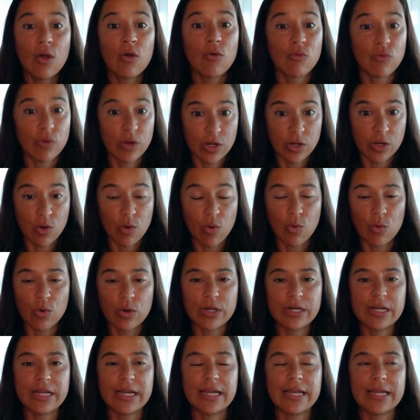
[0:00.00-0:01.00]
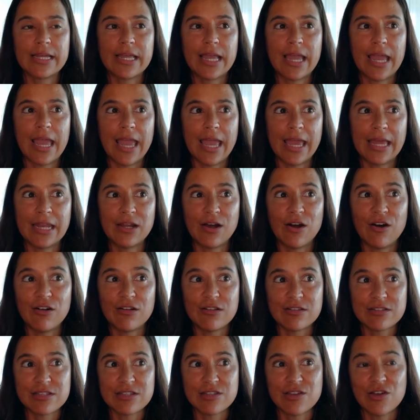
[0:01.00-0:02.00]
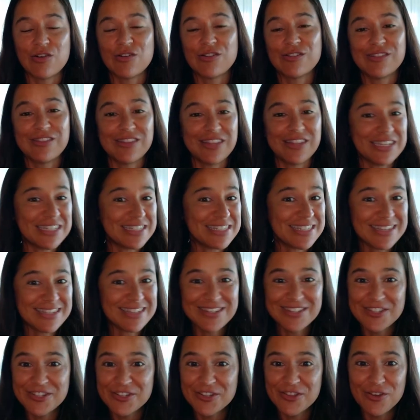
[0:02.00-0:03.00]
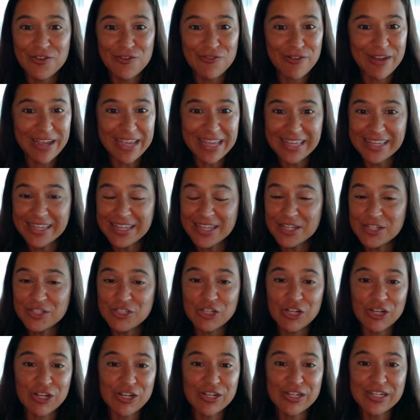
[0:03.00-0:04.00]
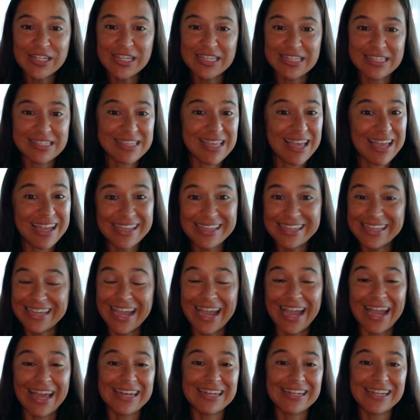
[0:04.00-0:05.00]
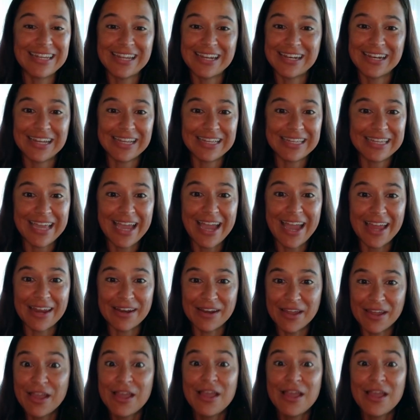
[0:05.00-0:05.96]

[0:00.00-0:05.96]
recording and also listen to the Reiki journeys again and again.